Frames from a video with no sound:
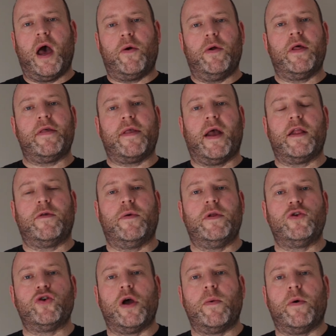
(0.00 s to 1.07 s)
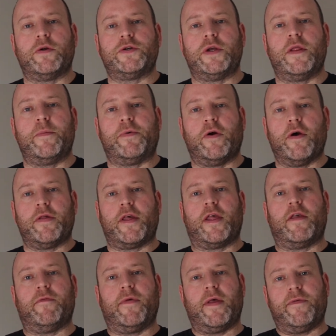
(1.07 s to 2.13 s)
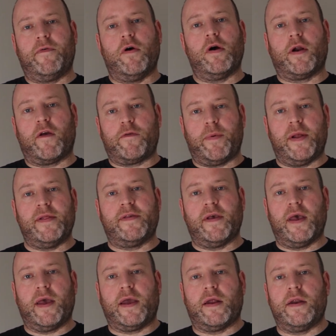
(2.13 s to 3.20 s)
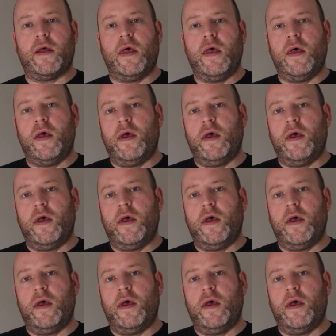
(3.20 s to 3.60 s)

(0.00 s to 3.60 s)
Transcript: I really started to enjoy watching the process of these photographs being taken,